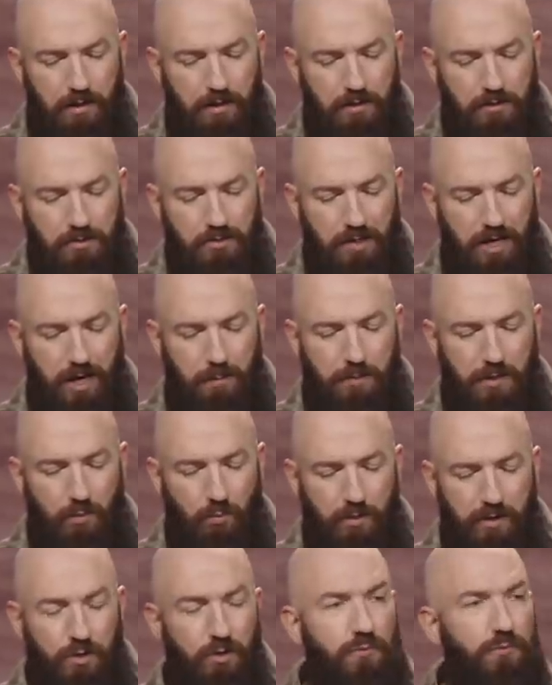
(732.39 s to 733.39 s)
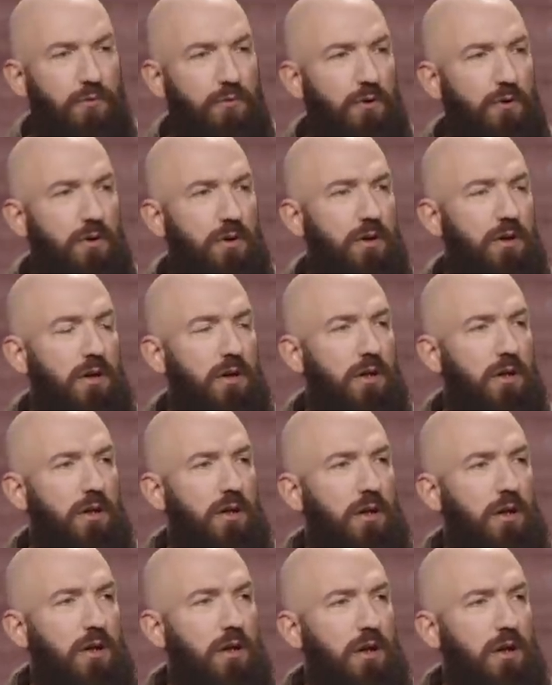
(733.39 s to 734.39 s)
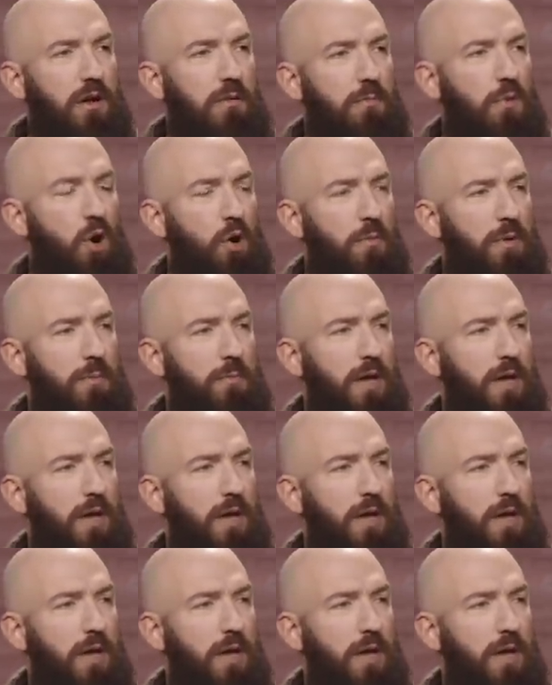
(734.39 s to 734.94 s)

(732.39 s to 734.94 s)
So, can I be real for a moment?